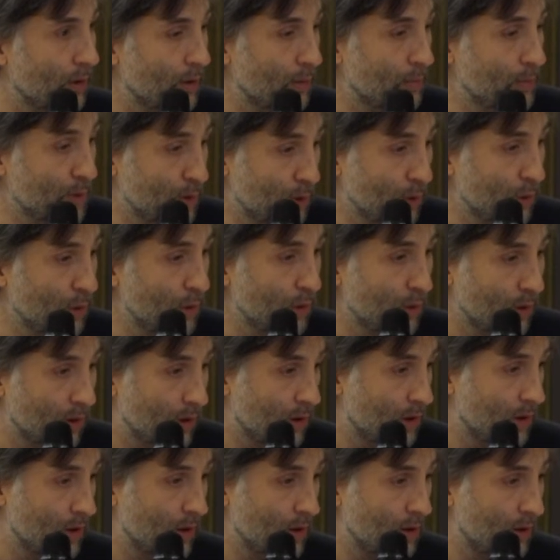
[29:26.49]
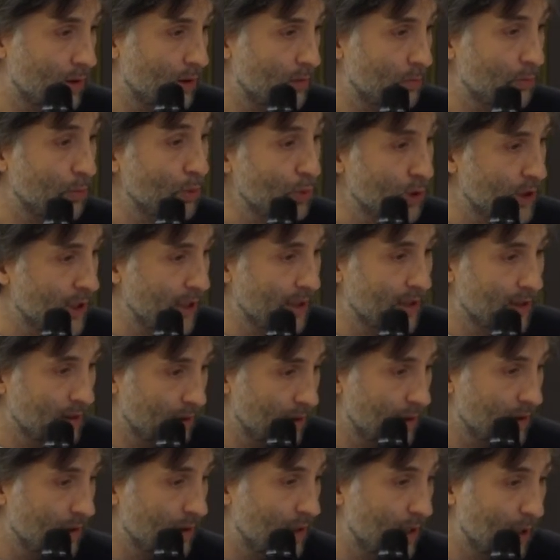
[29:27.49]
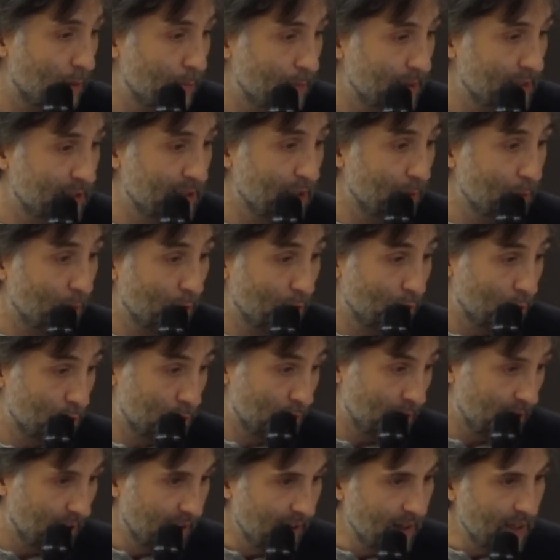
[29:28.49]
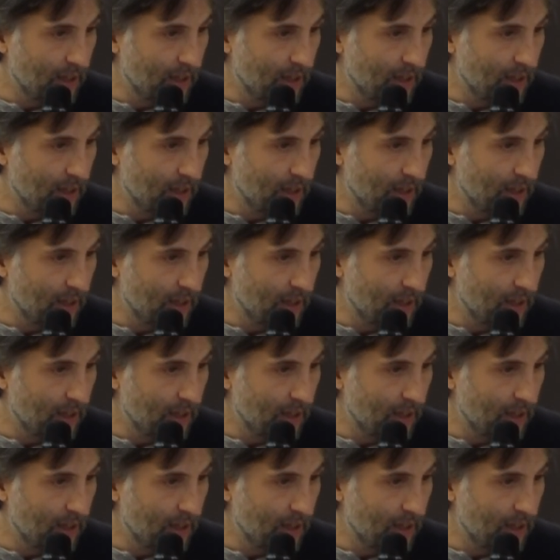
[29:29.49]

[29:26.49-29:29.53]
pseudo bullshit epistemology.